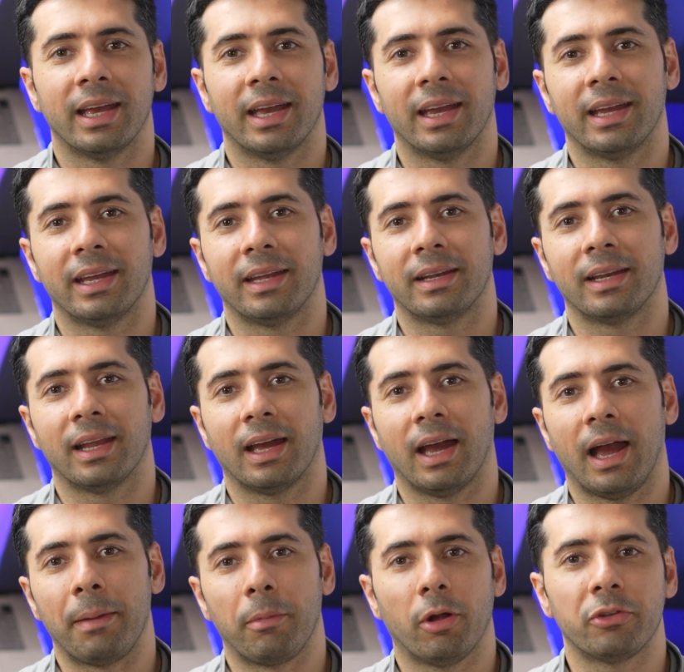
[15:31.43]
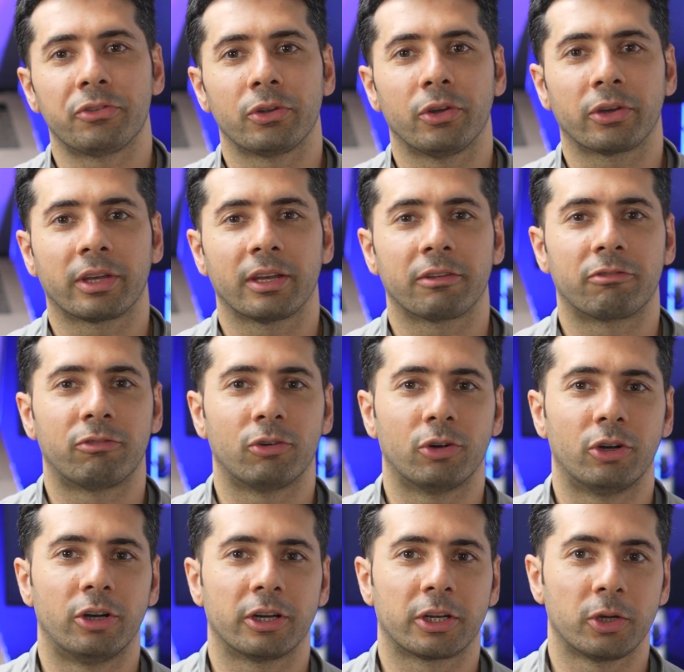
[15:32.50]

And I'm also looking for